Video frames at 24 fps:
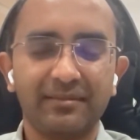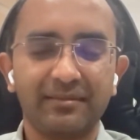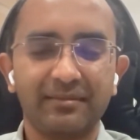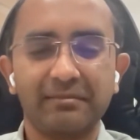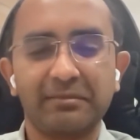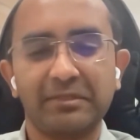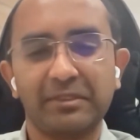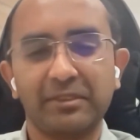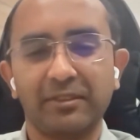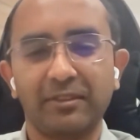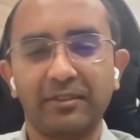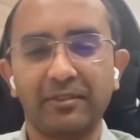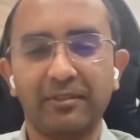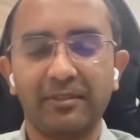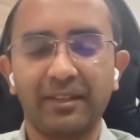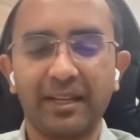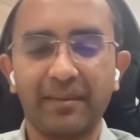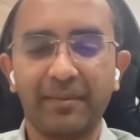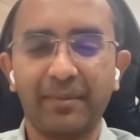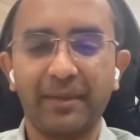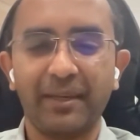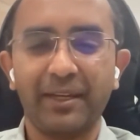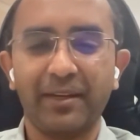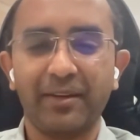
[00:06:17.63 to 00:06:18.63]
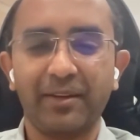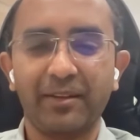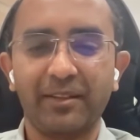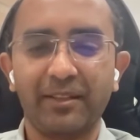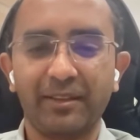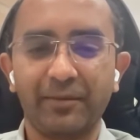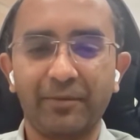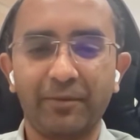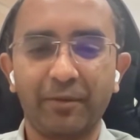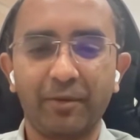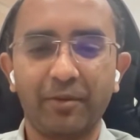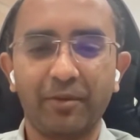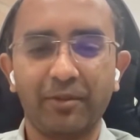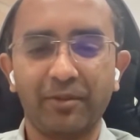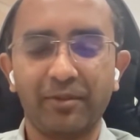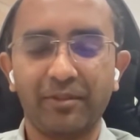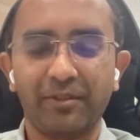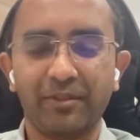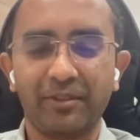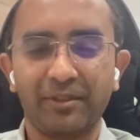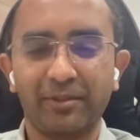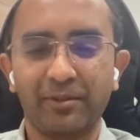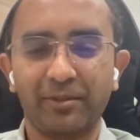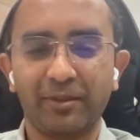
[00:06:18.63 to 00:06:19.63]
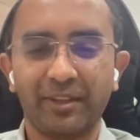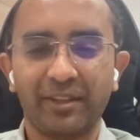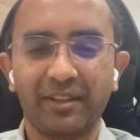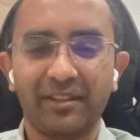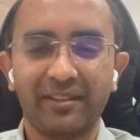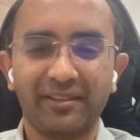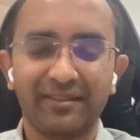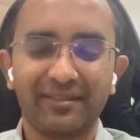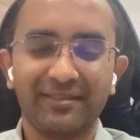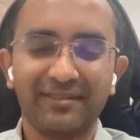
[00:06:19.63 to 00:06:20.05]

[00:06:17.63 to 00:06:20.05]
so I play it on the phone, so it's okay.